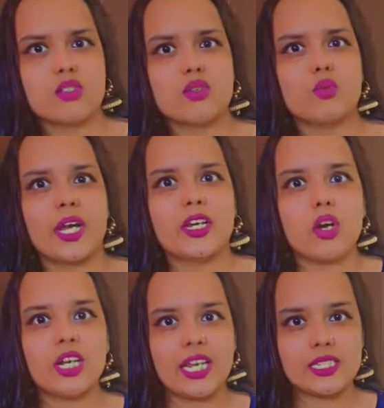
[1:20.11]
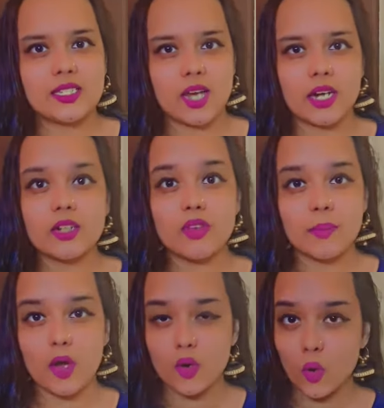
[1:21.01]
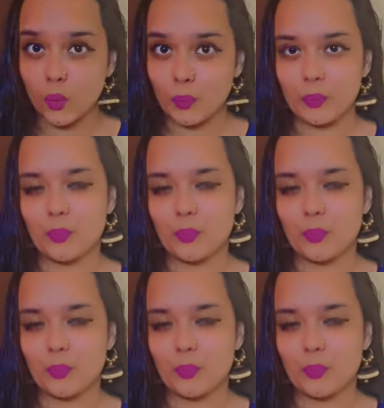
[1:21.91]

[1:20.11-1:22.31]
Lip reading: So why not let's start it from our home.